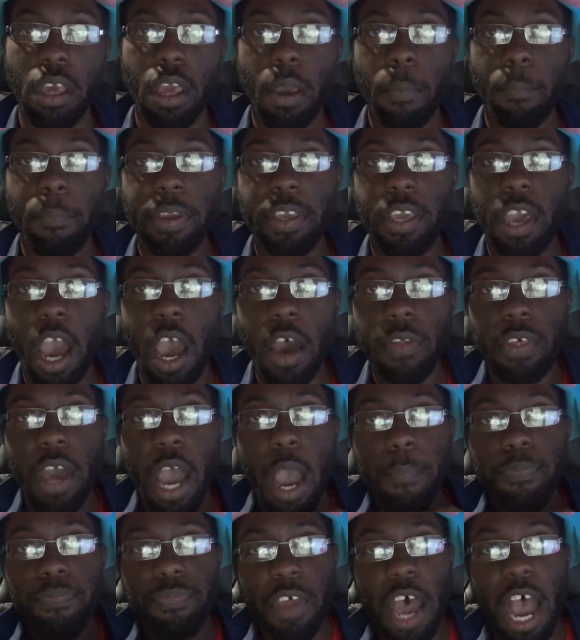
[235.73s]
Because
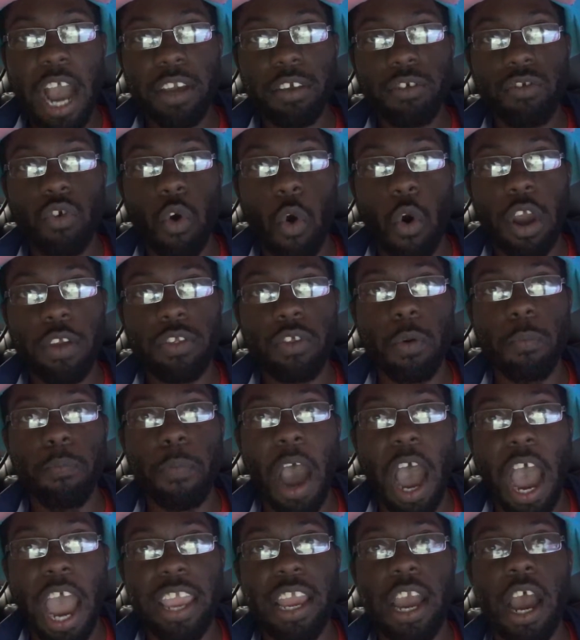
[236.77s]
I'm not going to
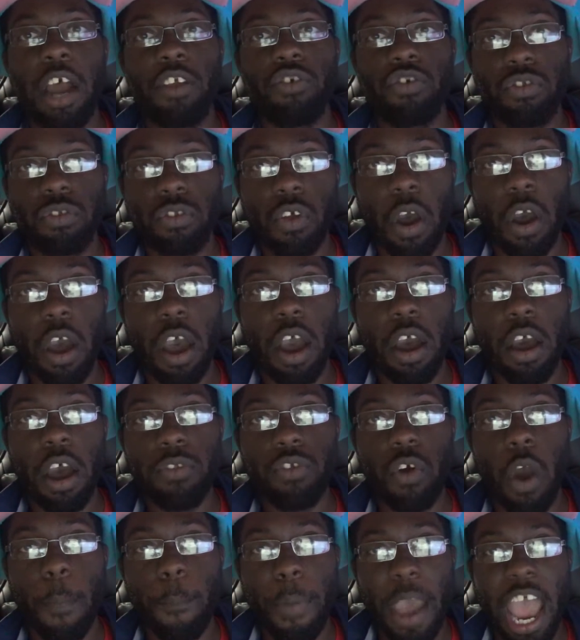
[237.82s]
buy a
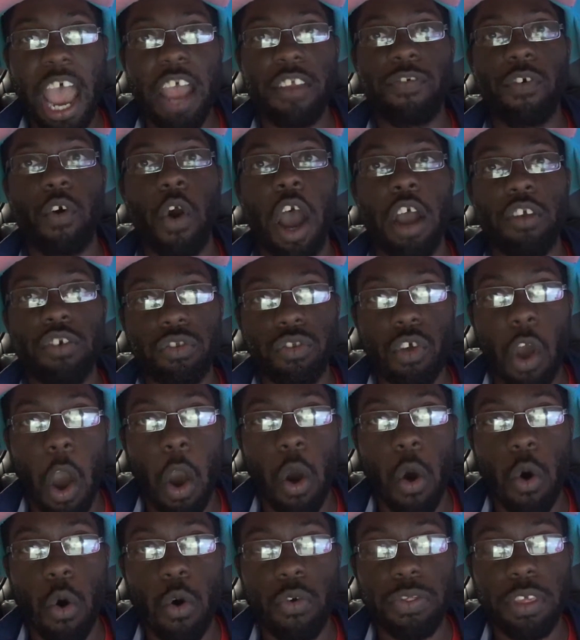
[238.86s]
$100 badge for
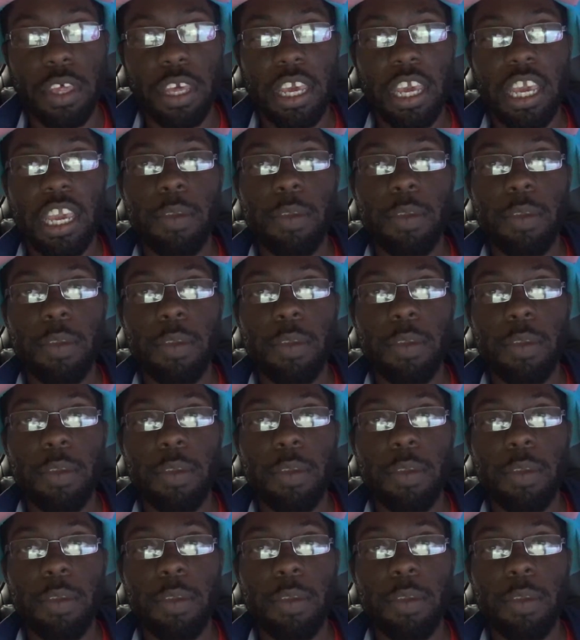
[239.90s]
$100